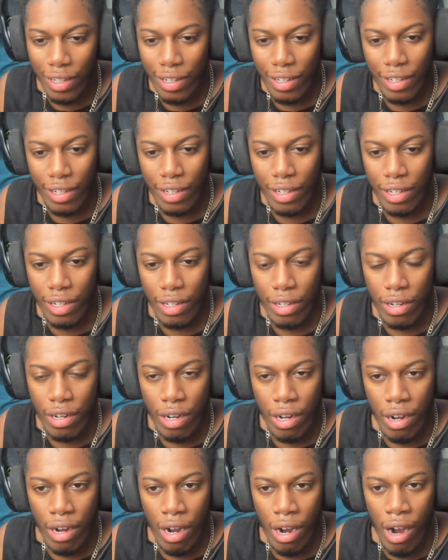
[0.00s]

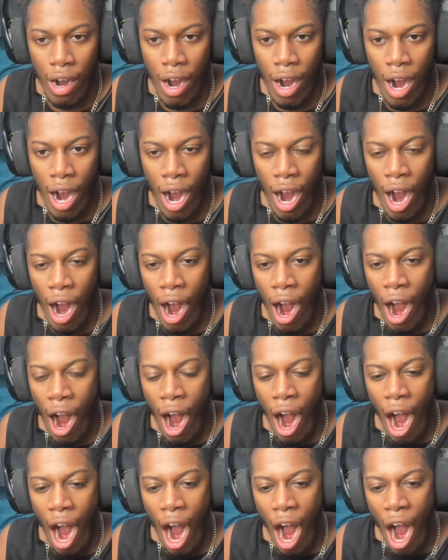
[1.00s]

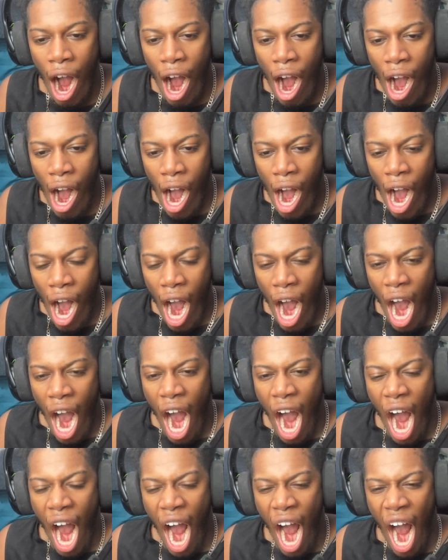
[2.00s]

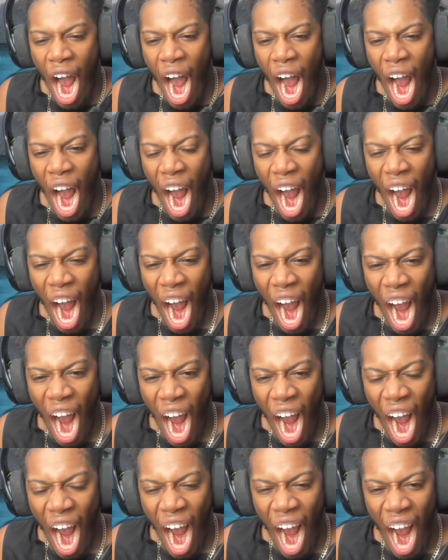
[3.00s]

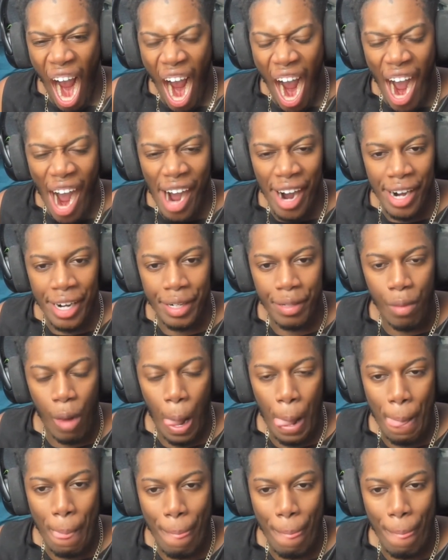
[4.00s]
No one is speaking in this clip.